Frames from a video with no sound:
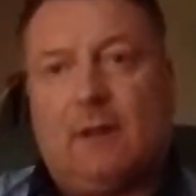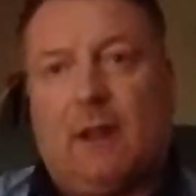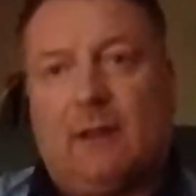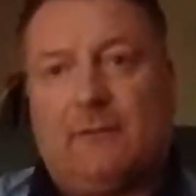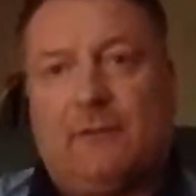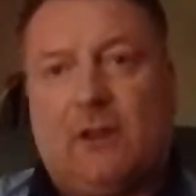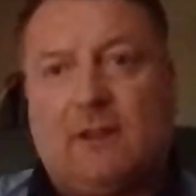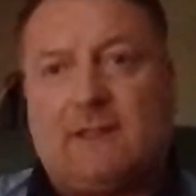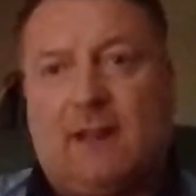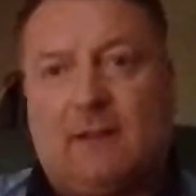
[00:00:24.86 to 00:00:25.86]
I
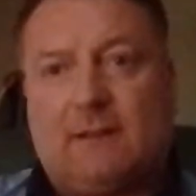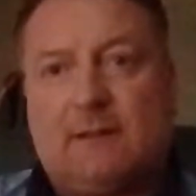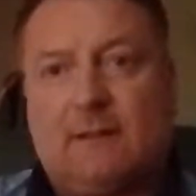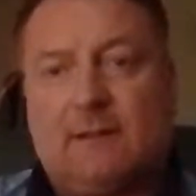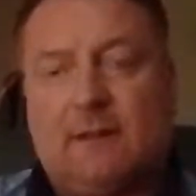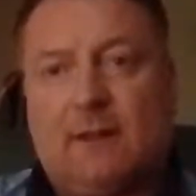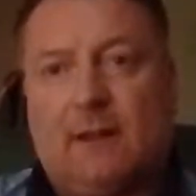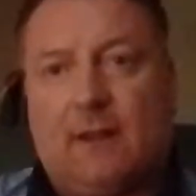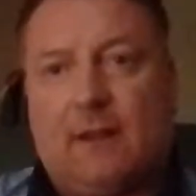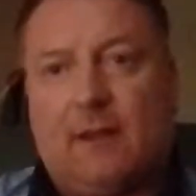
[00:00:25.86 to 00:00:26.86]
first had
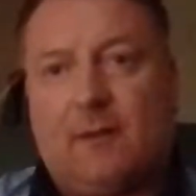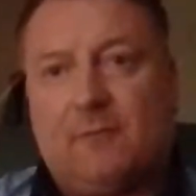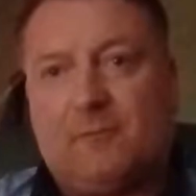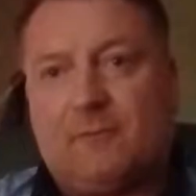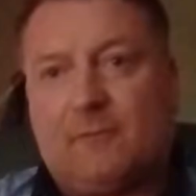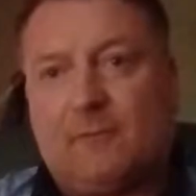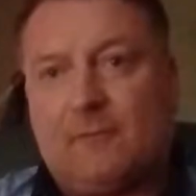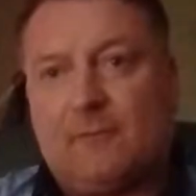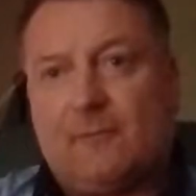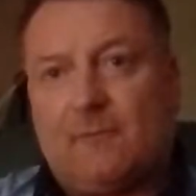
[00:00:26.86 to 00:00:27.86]
um,
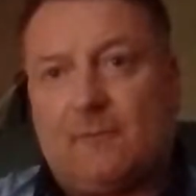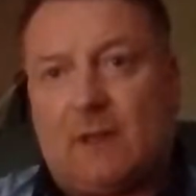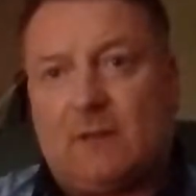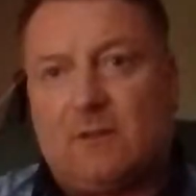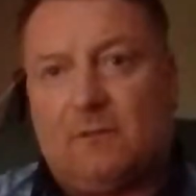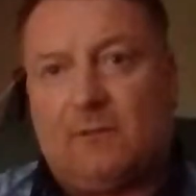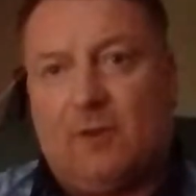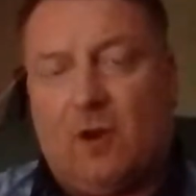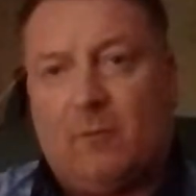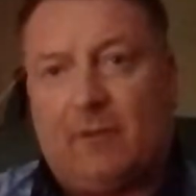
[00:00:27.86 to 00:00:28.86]
some
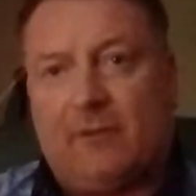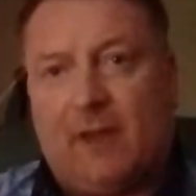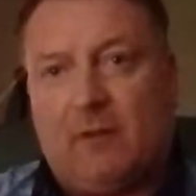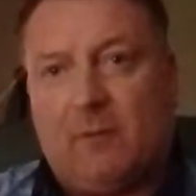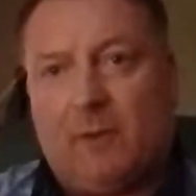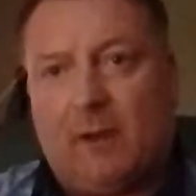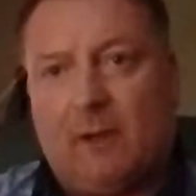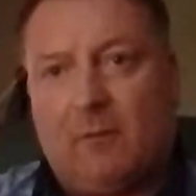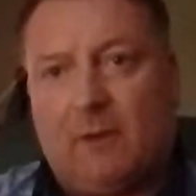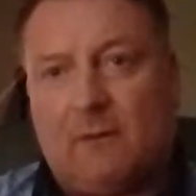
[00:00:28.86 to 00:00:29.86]
form of
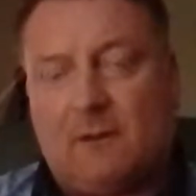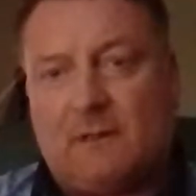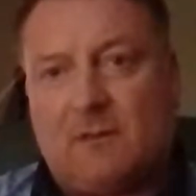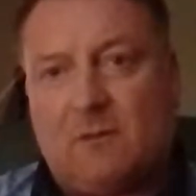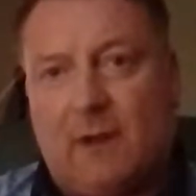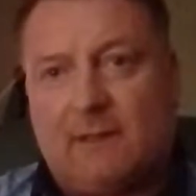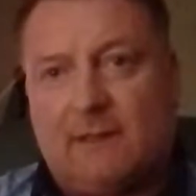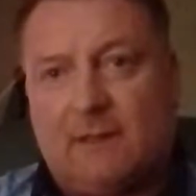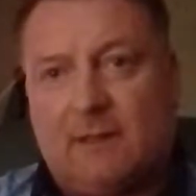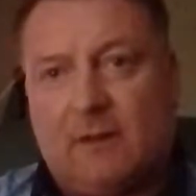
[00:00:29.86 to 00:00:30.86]
therapy when I was
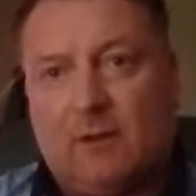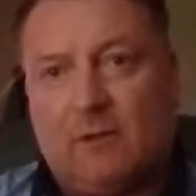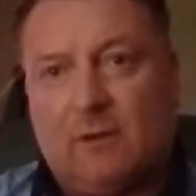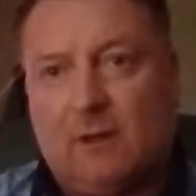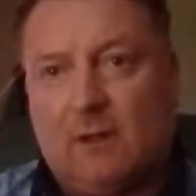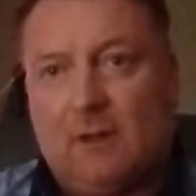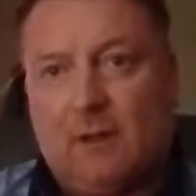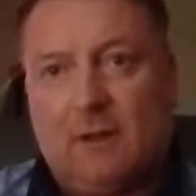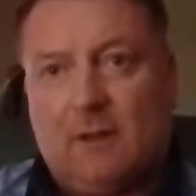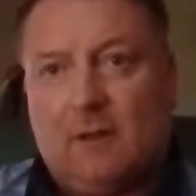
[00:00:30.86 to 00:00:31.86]
22,
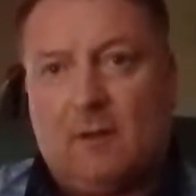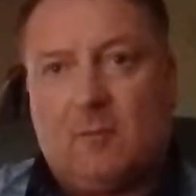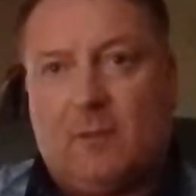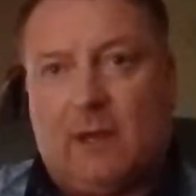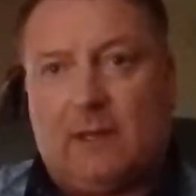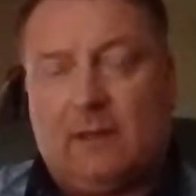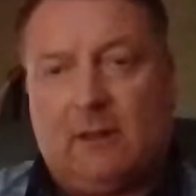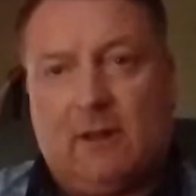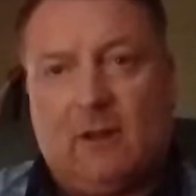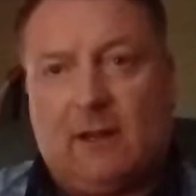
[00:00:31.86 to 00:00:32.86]
back in the
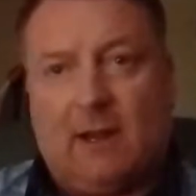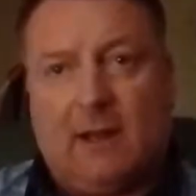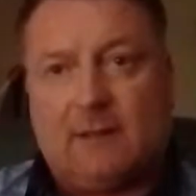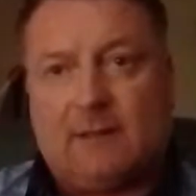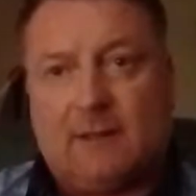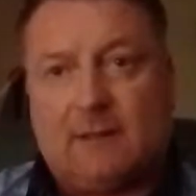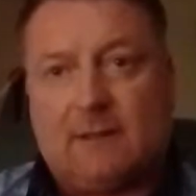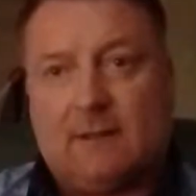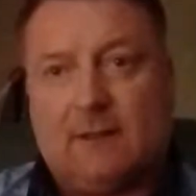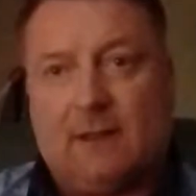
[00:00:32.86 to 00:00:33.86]
early
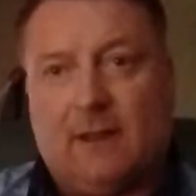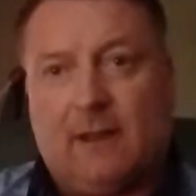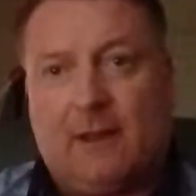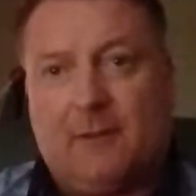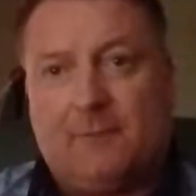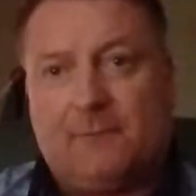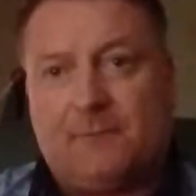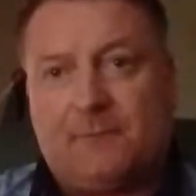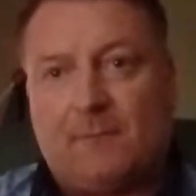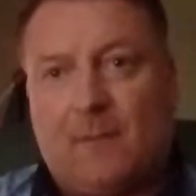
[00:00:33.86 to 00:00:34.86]
90s,
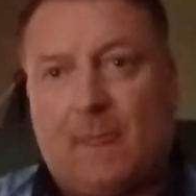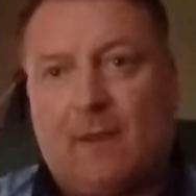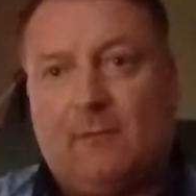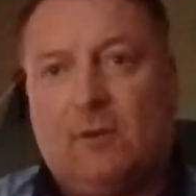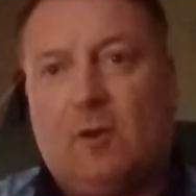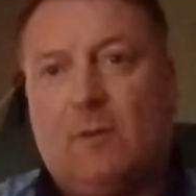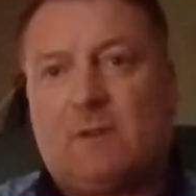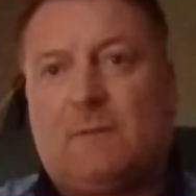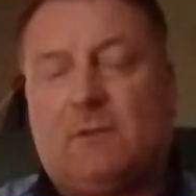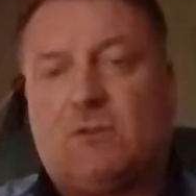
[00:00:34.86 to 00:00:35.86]
for
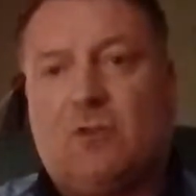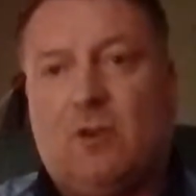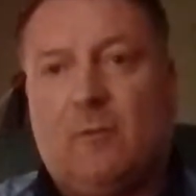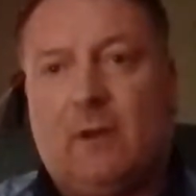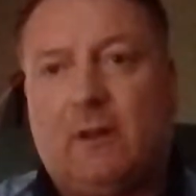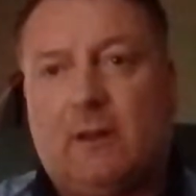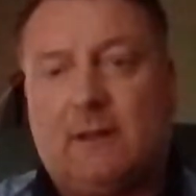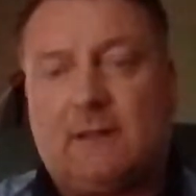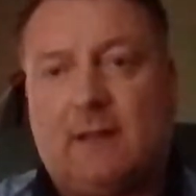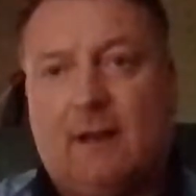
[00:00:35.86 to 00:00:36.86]
multiple trauma at
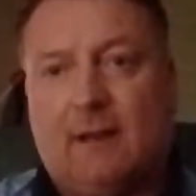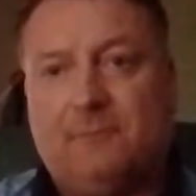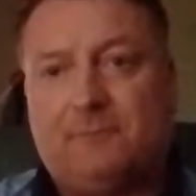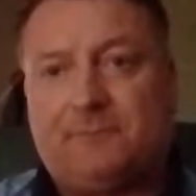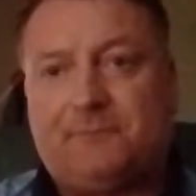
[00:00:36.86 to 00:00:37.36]
the time.